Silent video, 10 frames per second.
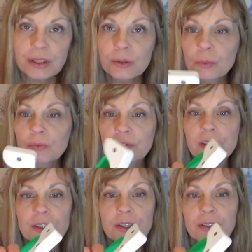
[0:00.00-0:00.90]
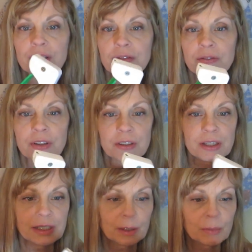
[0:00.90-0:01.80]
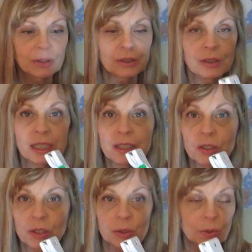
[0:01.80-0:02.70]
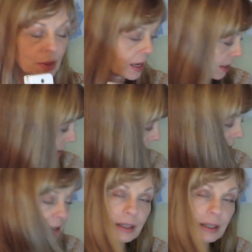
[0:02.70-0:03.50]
This functions very similarly to a